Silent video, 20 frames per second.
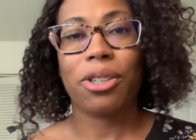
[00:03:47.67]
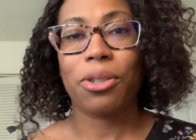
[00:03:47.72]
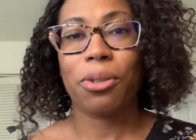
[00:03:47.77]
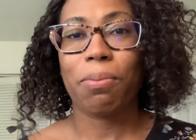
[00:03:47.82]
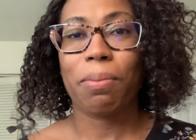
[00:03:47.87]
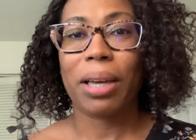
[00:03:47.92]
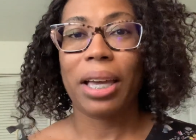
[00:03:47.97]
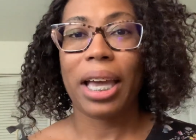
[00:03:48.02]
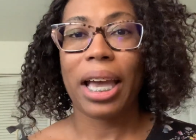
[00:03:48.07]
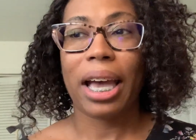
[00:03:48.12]
you
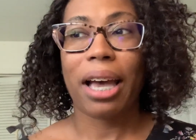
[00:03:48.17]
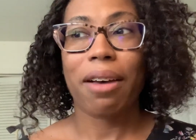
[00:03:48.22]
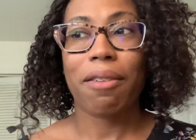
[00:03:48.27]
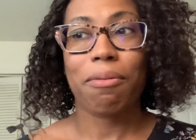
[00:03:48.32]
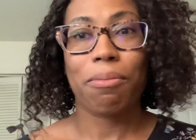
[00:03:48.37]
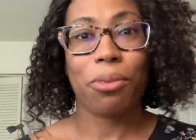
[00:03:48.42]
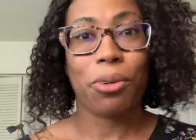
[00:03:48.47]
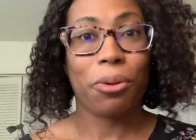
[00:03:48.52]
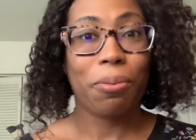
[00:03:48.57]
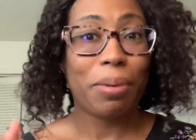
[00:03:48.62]
may have
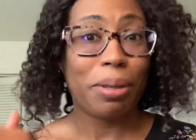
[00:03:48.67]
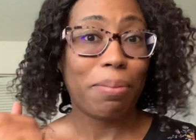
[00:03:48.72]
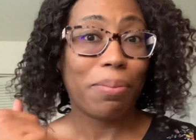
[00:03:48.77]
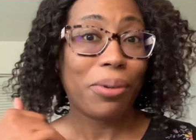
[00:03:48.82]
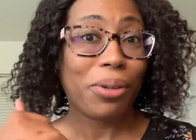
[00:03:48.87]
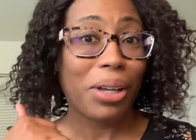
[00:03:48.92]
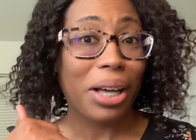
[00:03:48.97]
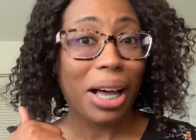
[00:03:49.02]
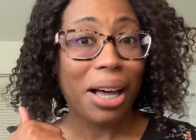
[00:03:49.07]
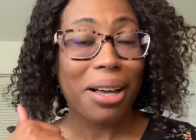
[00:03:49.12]
more people
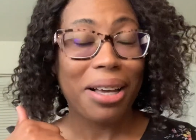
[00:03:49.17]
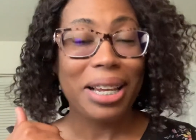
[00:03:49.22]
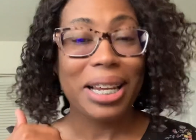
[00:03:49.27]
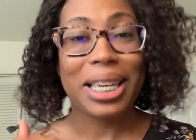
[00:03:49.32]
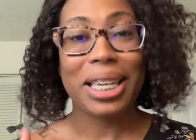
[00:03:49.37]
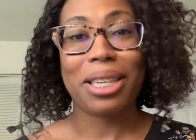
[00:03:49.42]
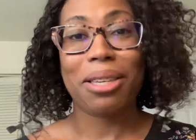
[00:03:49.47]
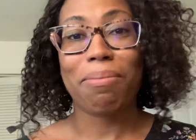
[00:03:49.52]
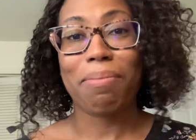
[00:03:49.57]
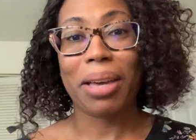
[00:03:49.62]

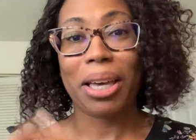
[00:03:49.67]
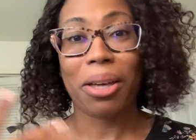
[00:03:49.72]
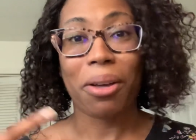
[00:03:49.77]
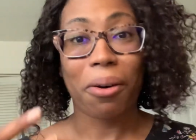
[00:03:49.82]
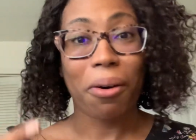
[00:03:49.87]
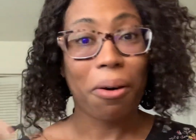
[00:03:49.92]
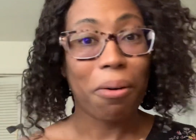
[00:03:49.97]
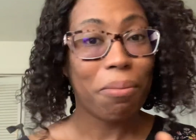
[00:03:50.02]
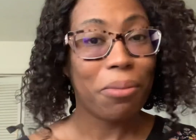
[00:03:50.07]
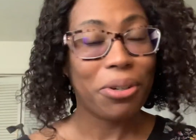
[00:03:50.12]
calling, you may go
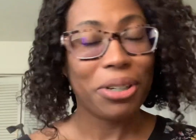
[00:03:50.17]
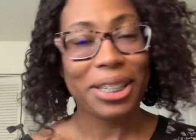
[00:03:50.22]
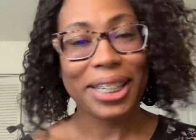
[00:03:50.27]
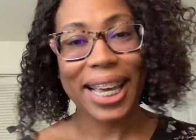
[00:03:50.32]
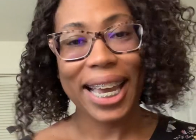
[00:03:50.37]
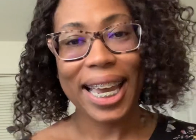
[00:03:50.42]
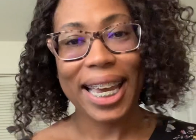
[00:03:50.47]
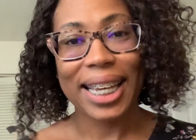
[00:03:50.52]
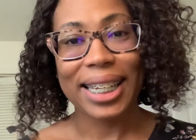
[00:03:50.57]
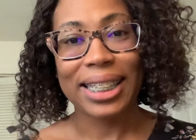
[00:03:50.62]
on more
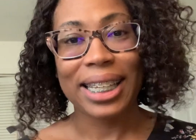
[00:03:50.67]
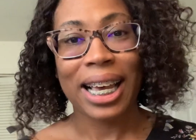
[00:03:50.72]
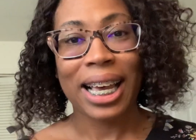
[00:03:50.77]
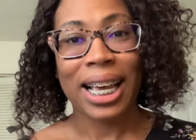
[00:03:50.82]
dates.